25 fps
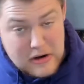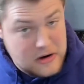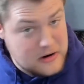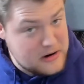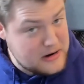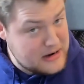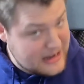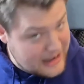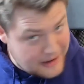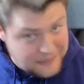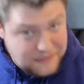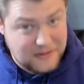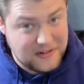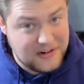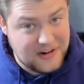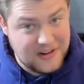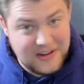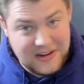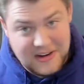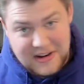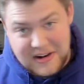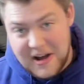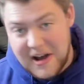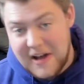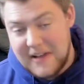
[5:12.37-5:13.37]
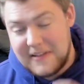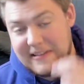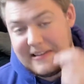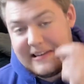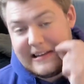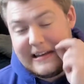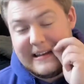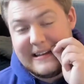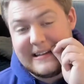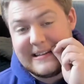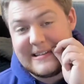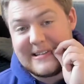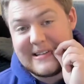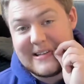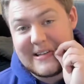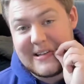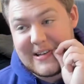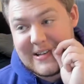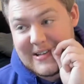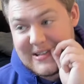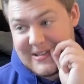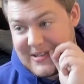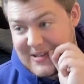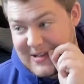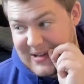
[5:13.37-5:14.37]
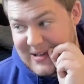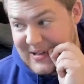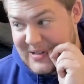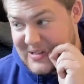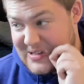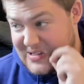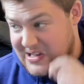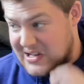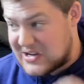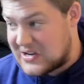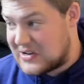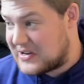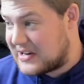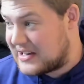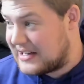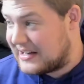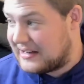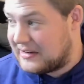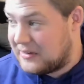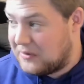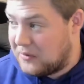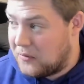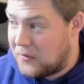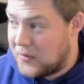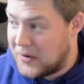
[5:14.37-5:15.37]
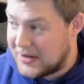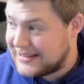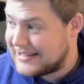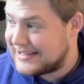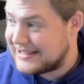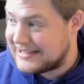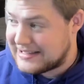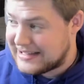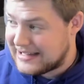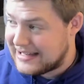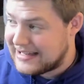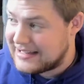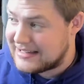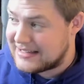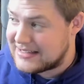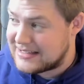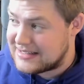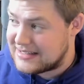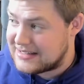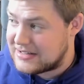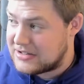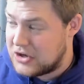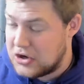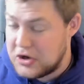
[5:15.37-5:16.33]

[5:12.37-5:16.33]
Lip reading: definitely not least, because considering what this is,